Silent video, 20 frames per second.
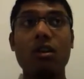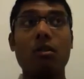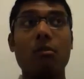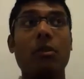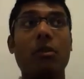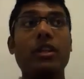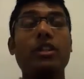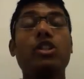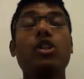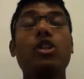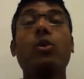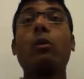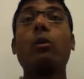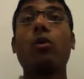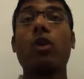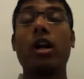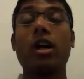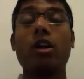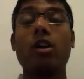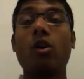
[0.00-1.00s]
by doing
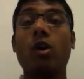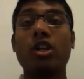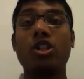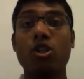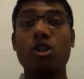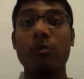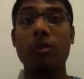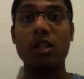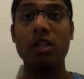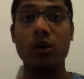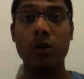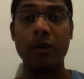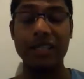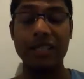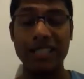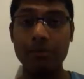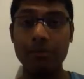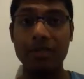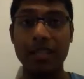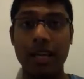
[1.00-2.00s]
what I know I should be doing
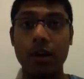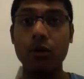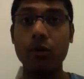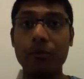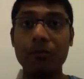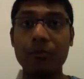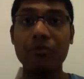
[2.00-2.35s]
deep down.